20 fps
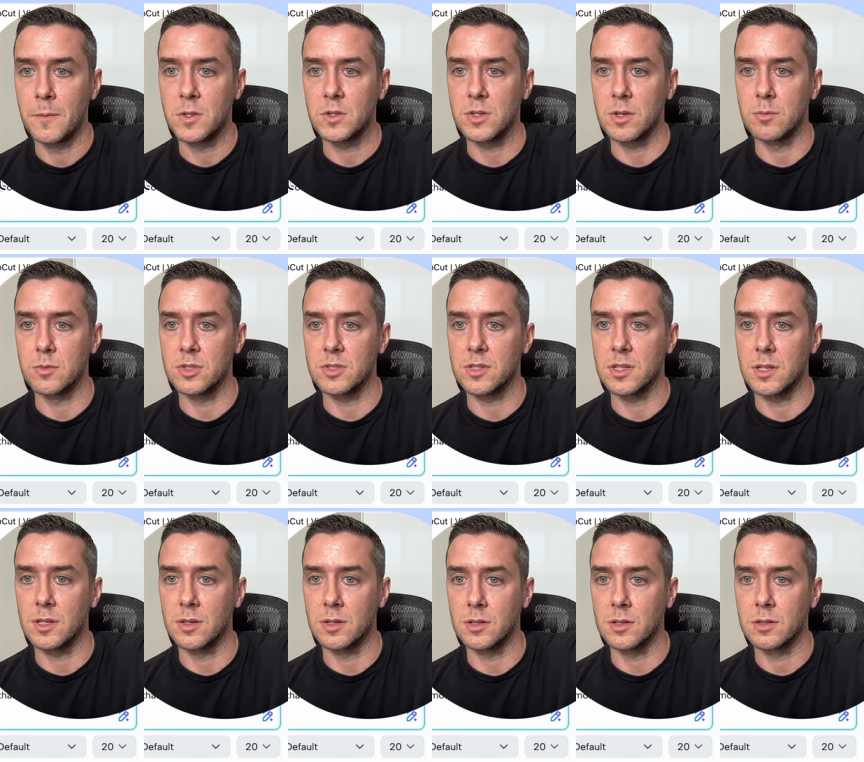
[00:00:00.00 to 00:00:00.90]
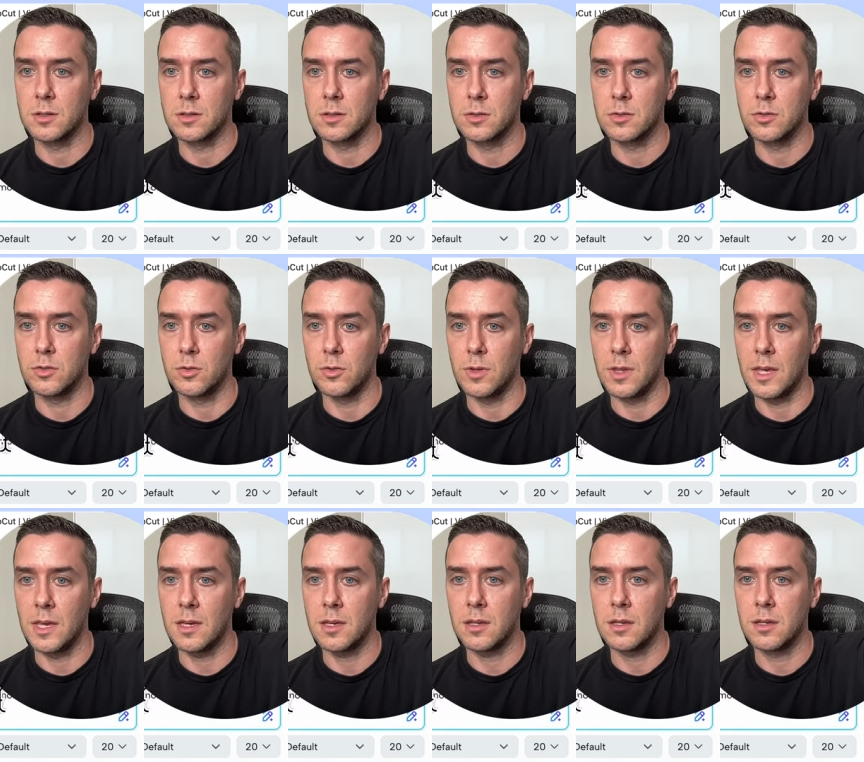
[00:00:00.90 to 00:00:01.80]
So I'm just gonna do
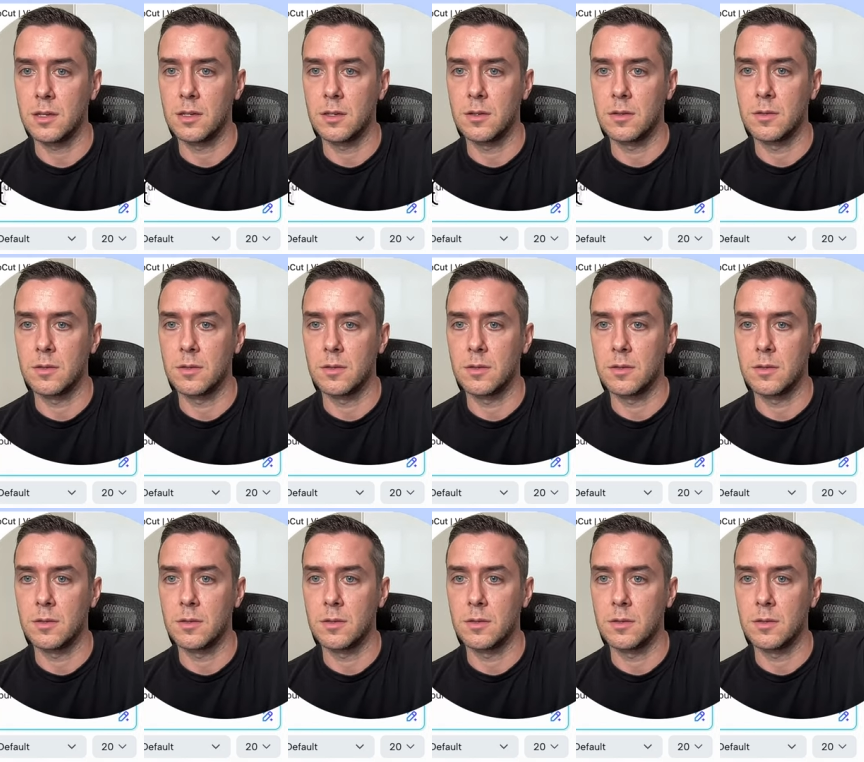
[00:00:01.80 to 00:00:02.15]
that